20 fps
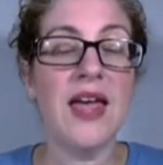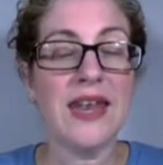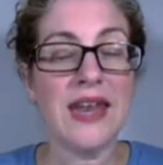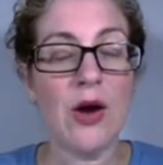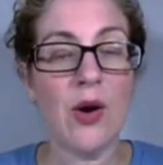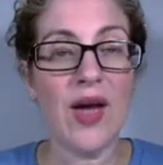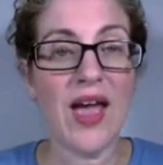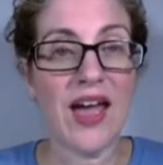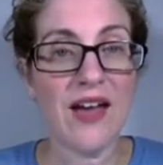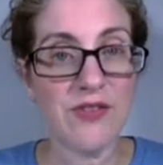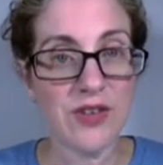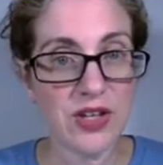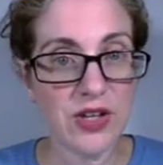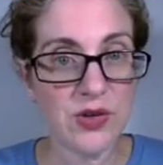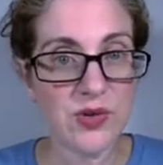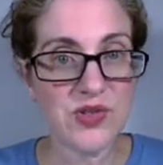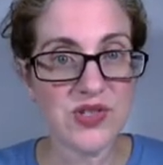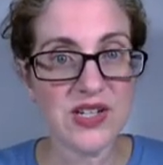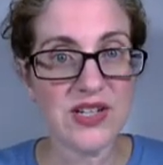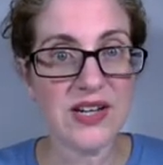Now, I haven't
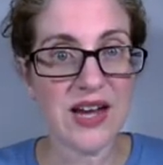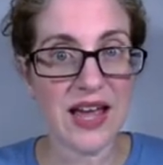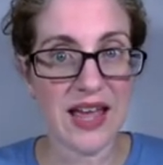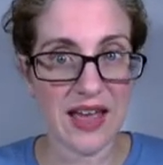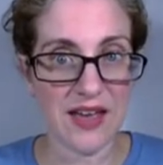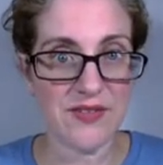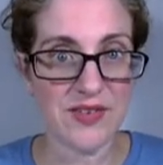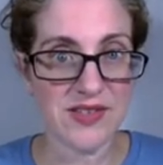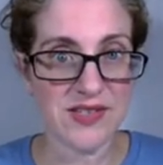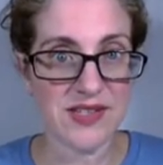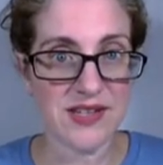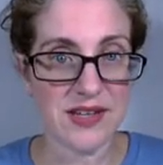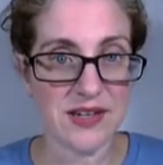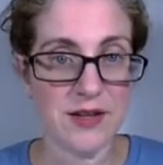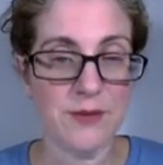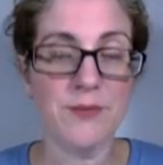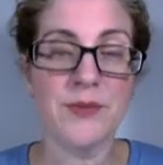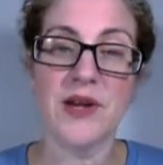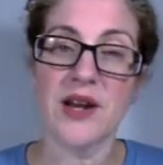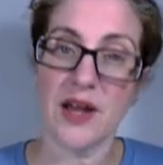used it, I haven't seen
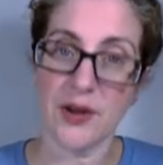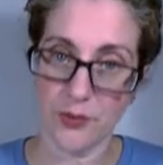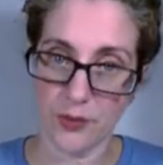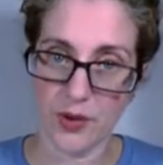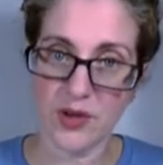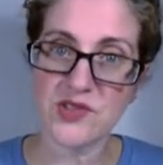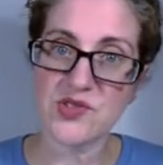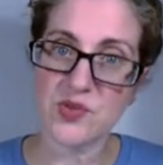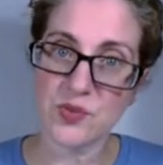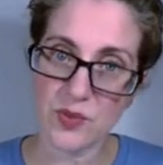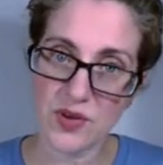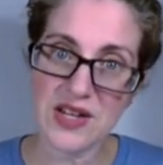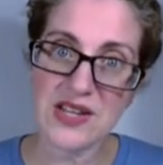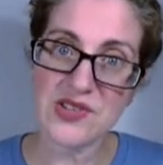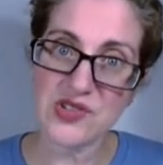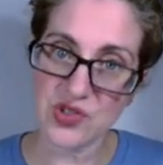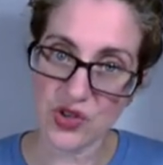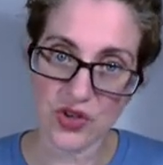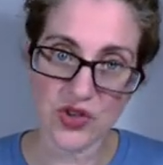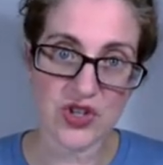it, but I was
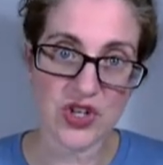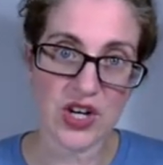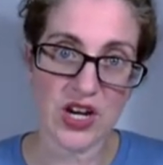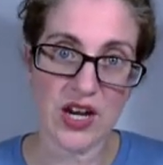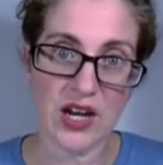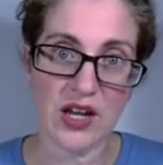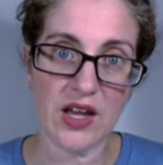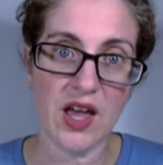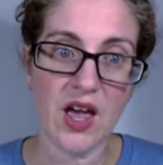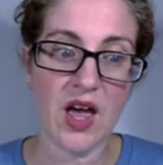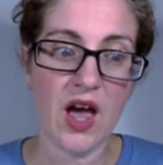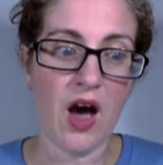researching